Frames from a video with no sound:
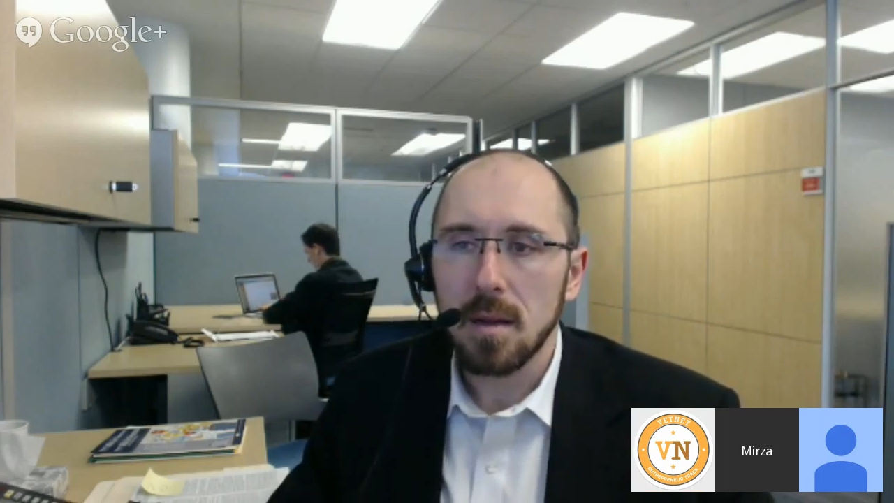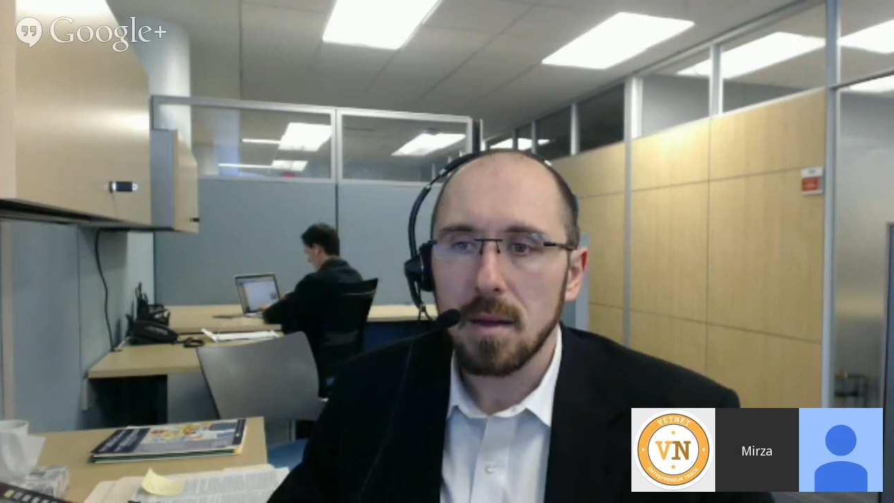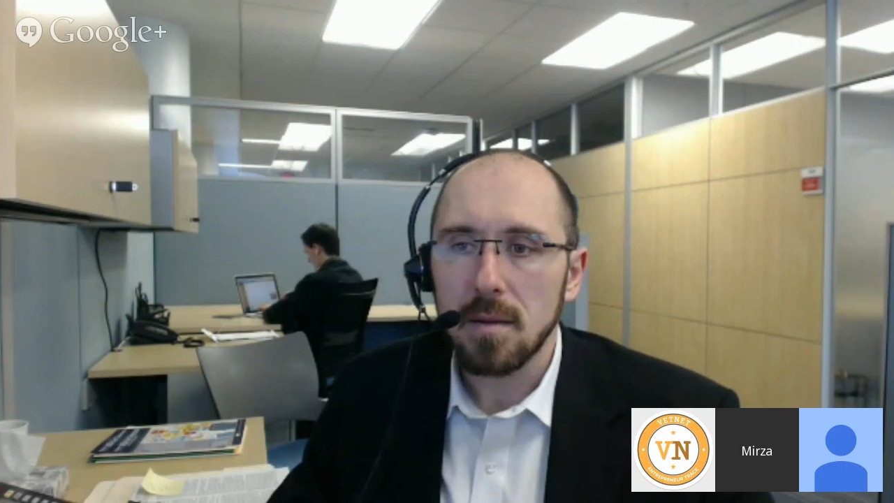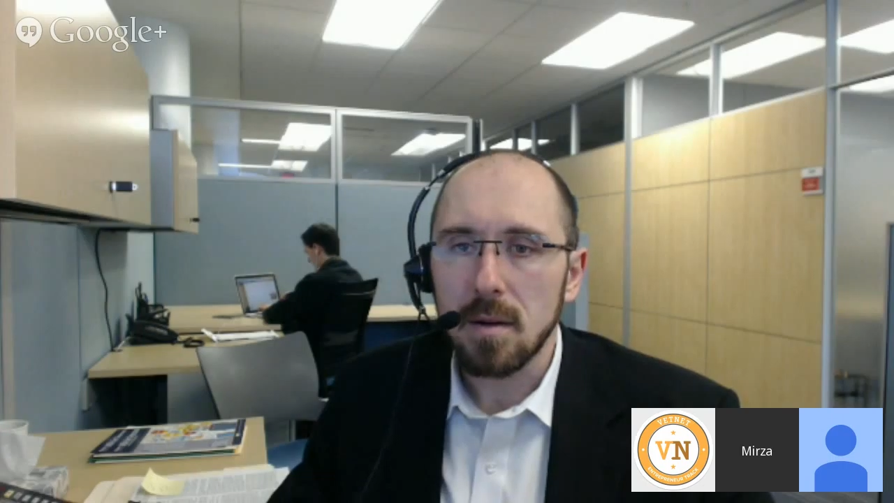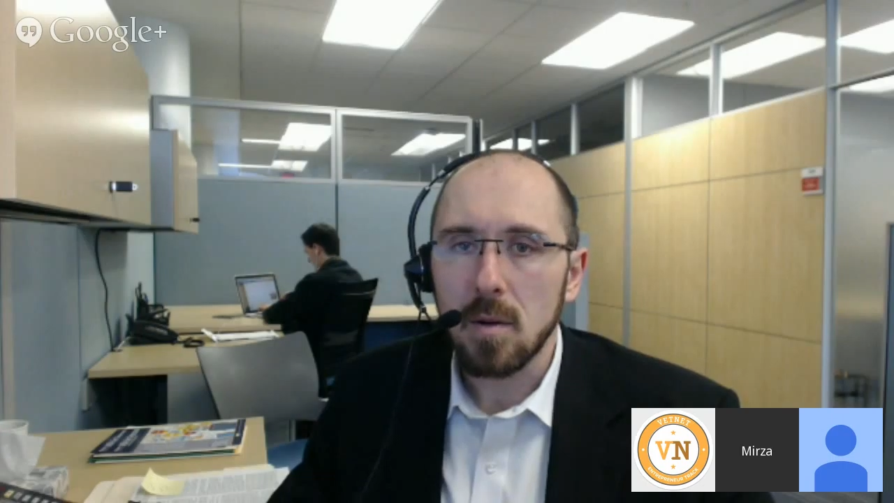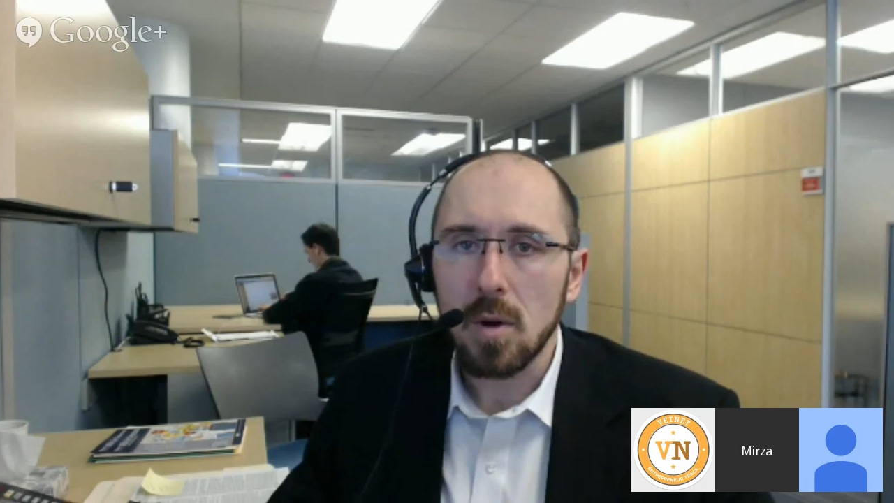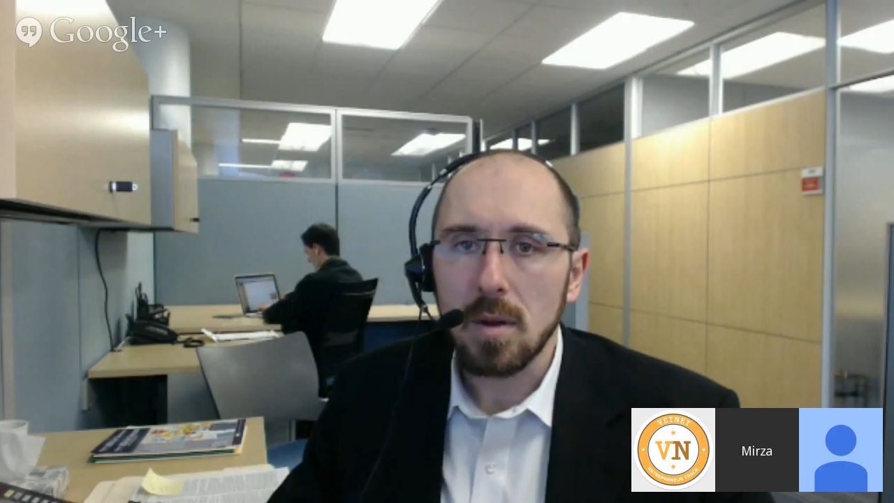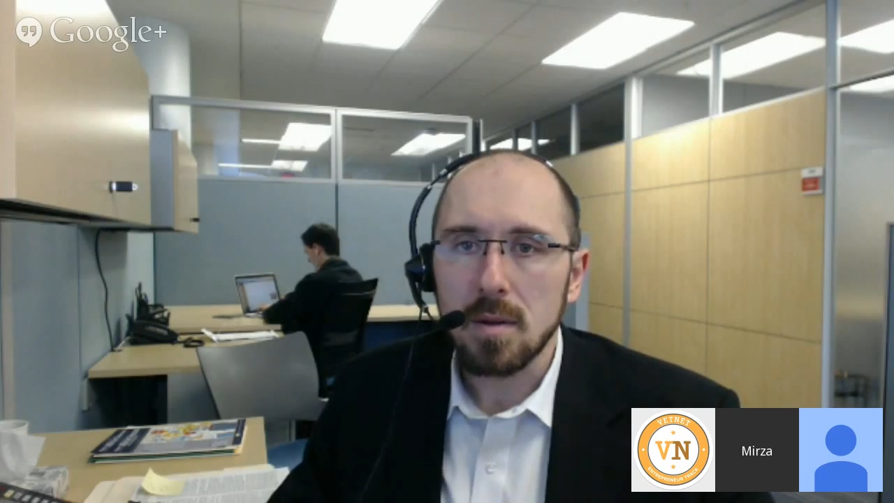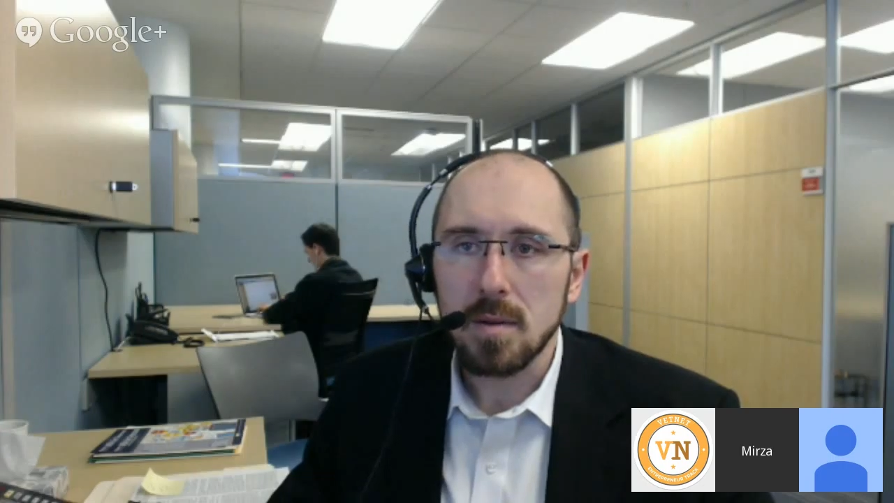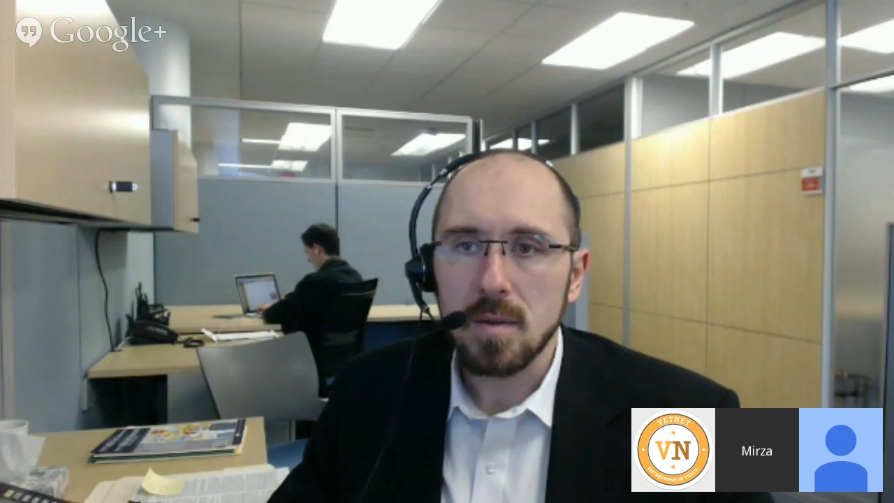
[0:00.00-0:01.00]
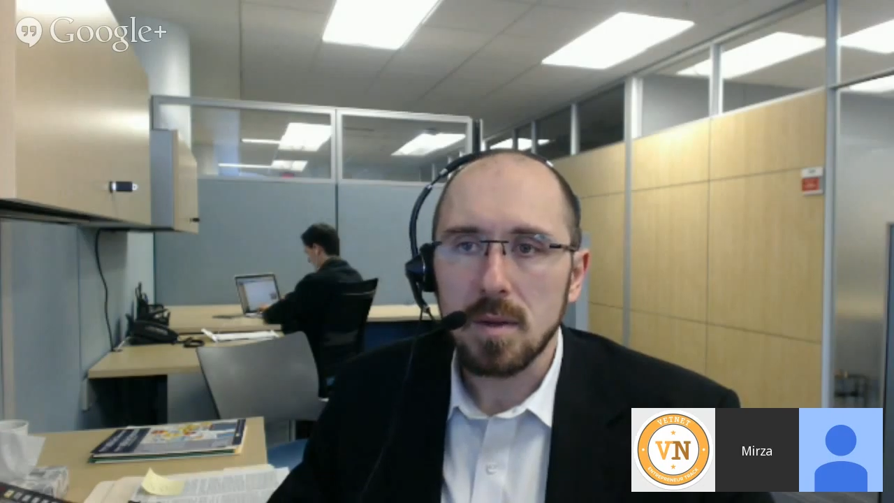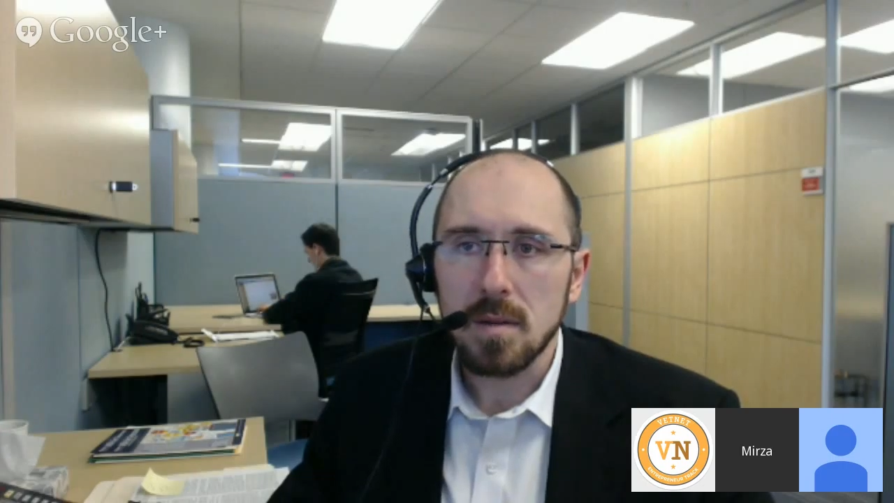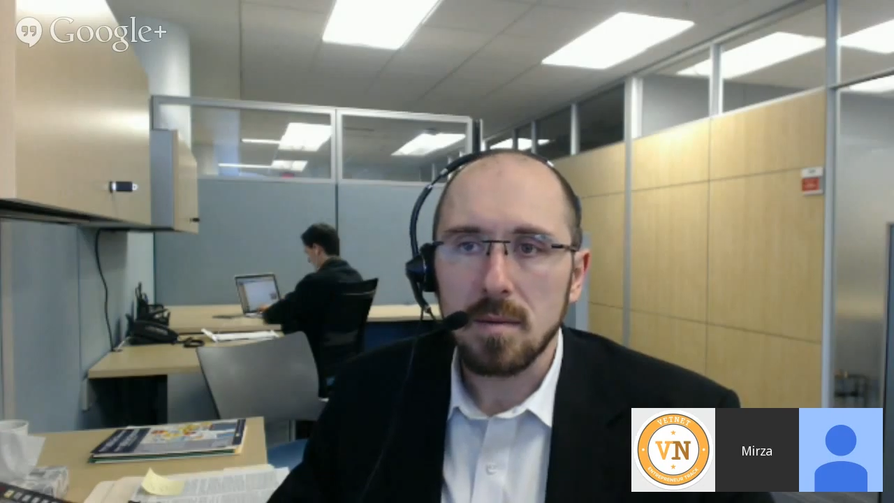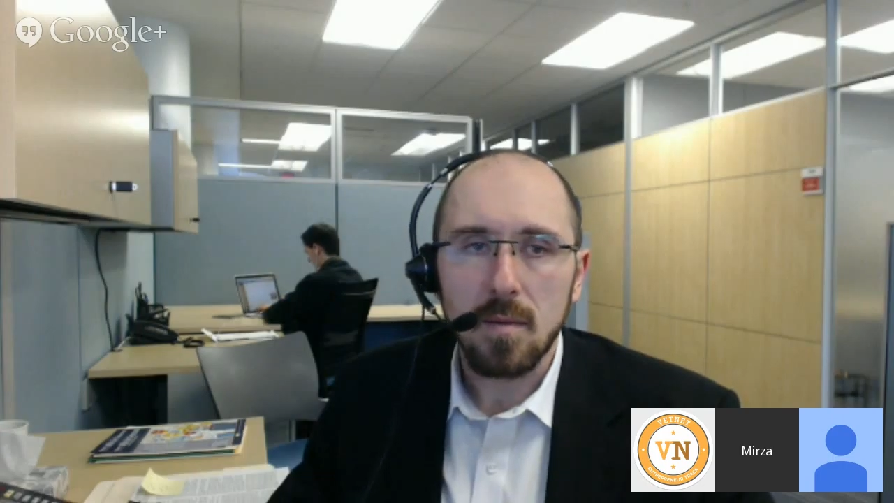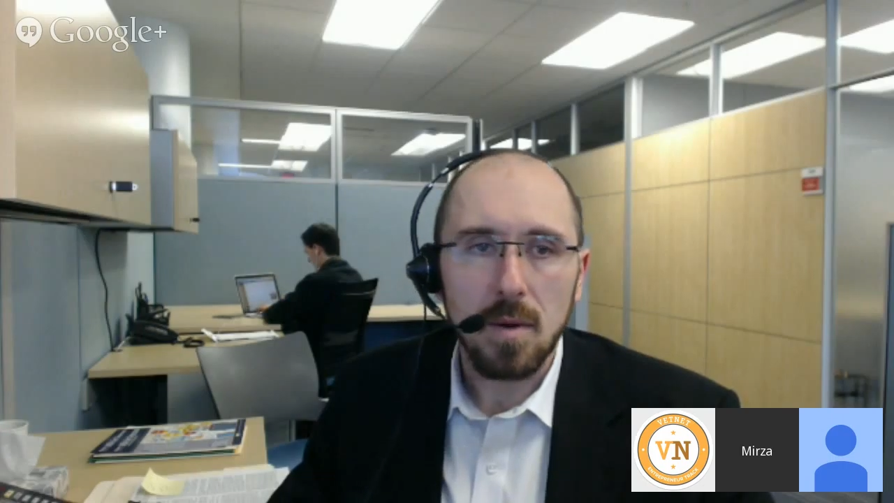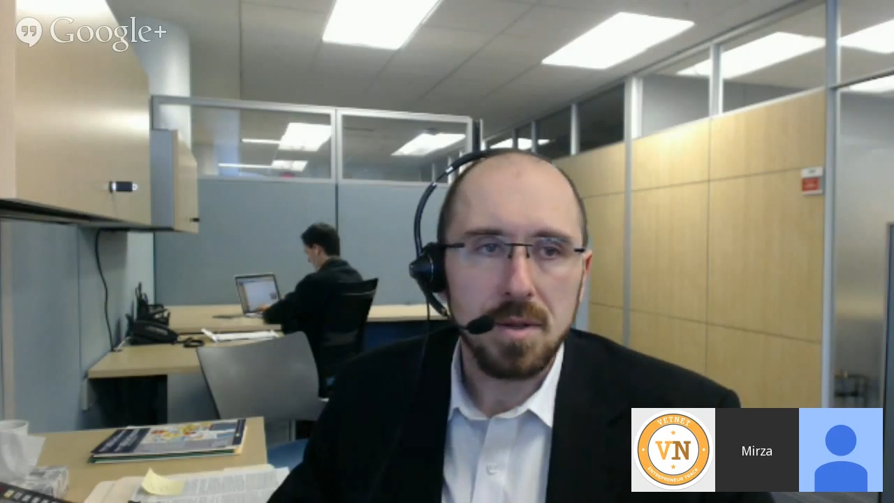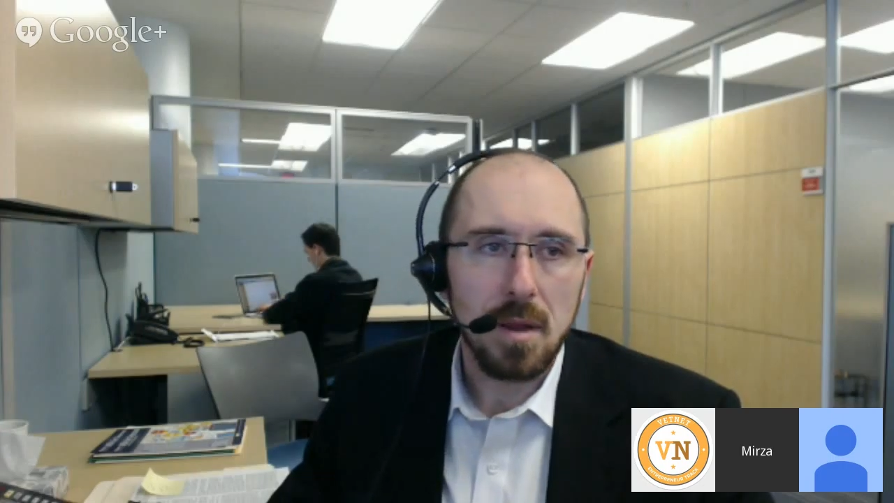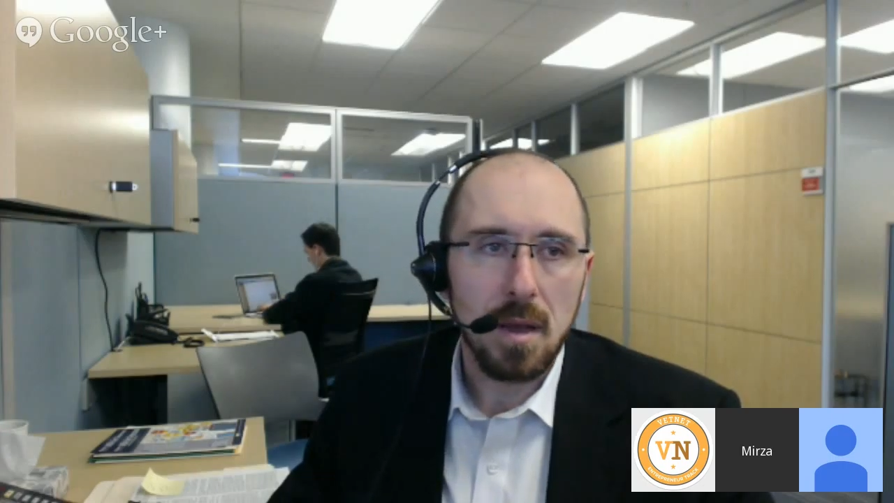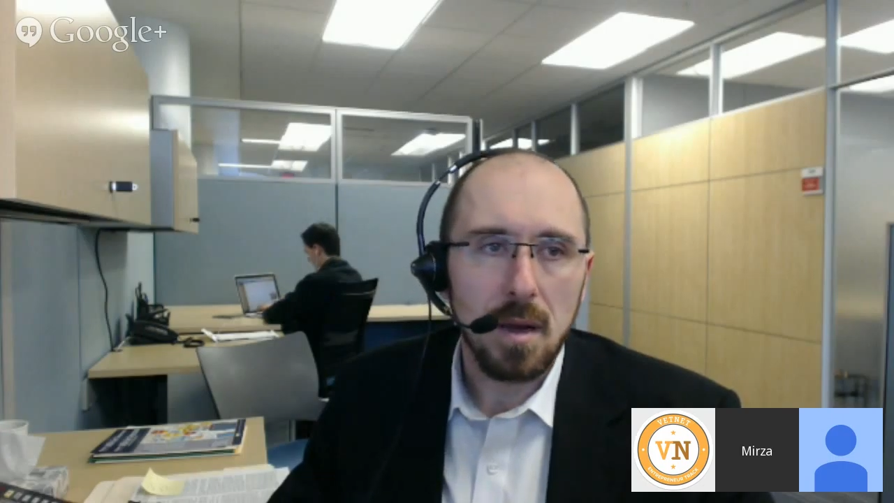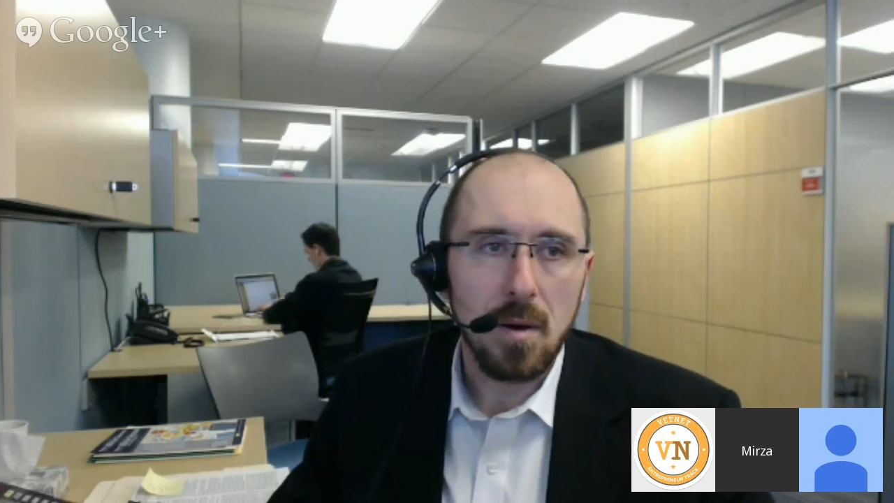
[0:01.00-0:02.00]
and record it so you can watch
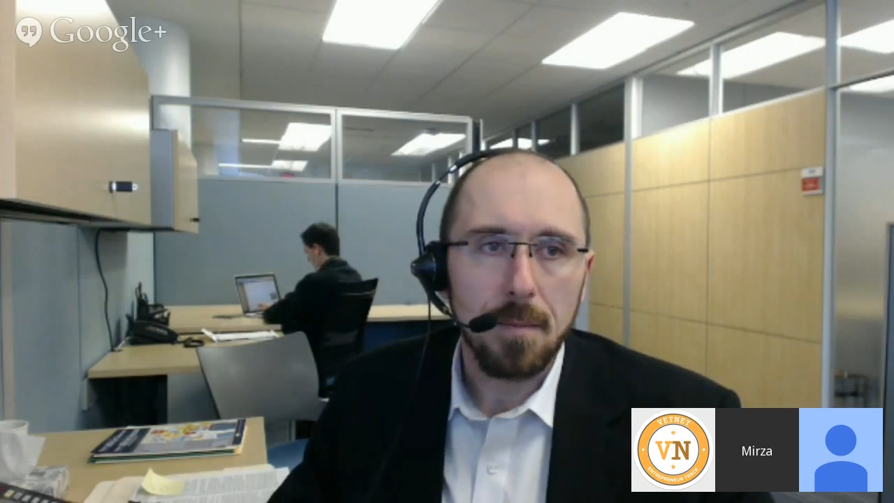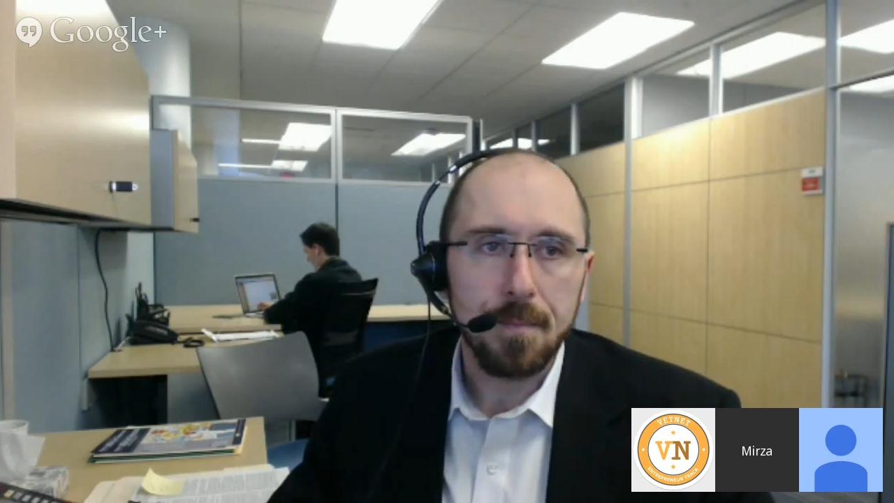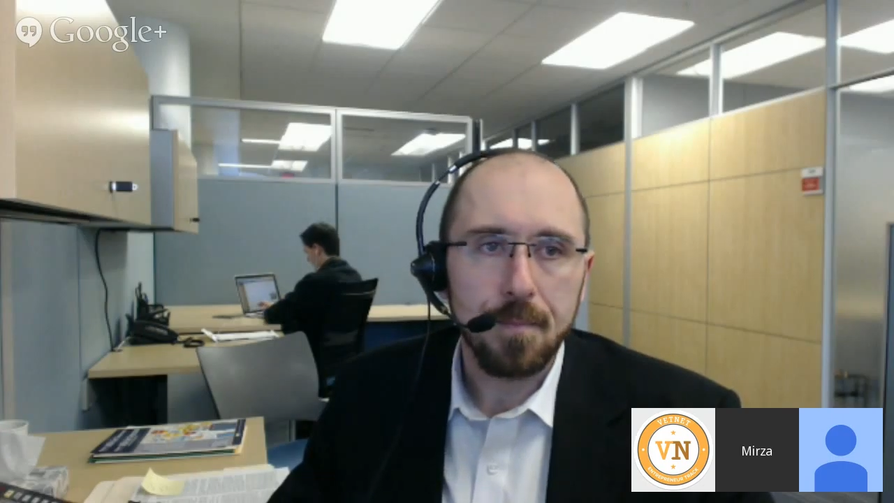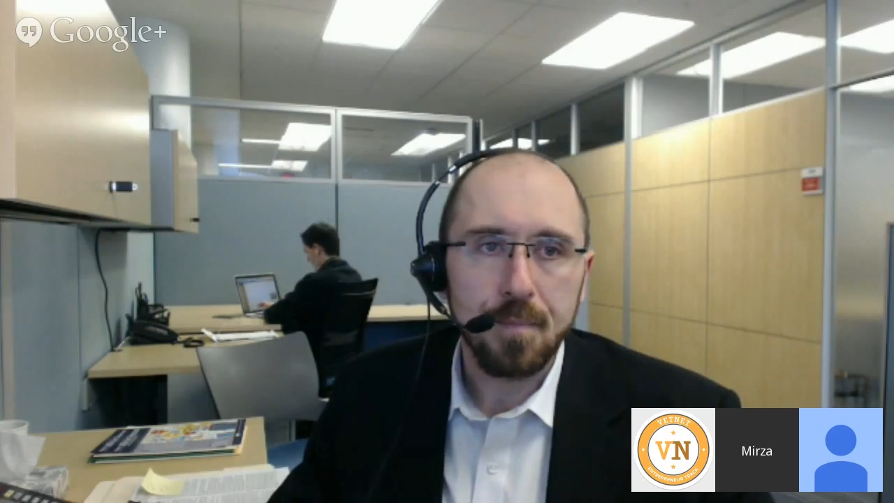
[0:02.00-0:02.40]
it later on.